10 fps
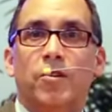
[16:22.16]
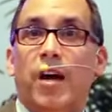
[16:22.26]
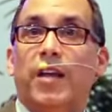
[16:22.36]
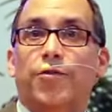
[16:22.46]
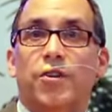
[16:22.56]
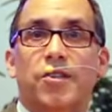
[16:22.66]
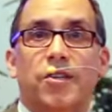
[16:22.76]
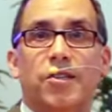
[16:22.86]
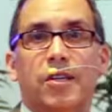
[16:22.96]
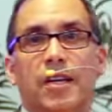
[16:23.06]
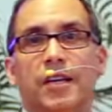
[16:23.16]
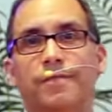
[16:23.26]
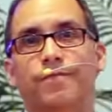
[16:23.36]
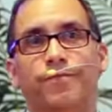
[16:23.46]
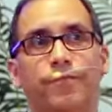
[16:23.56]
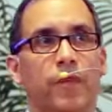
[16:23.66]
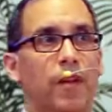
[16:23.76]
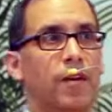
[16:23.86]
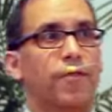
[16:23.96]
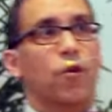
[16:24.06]
John 3:16
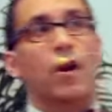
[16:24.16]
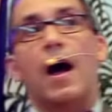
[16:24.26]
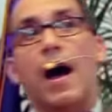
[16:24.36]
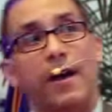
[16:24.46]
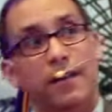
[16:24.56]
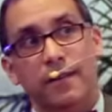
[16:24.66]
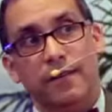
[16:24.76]
For God